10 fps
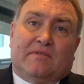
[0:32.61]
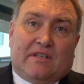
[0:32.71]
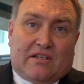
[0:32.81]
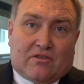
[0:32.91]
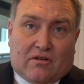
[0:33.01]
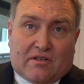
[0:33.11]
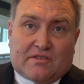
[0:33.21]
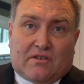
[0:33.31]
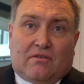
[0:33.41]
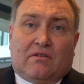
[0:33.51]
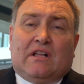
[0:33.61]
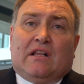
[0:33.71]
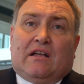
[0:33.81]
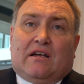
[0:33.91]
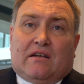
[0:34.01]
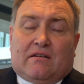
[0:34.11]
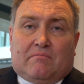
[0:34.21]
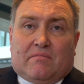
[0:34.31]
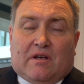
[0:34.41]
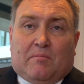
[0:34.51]
We need also
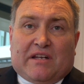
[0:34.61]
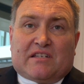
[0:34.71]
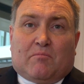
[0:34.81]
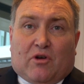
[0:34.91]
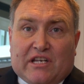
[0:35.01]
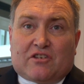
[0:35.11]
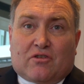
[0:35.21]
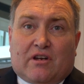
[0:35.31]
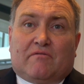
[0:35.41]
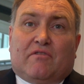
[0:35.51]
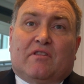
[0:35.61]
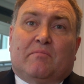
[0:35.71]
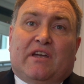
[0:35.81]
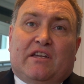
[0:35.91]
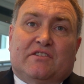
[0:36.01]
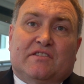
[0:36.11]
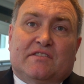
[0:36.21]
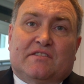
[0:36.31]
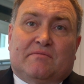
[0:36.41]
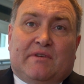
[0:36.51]
better monitoring for the patients.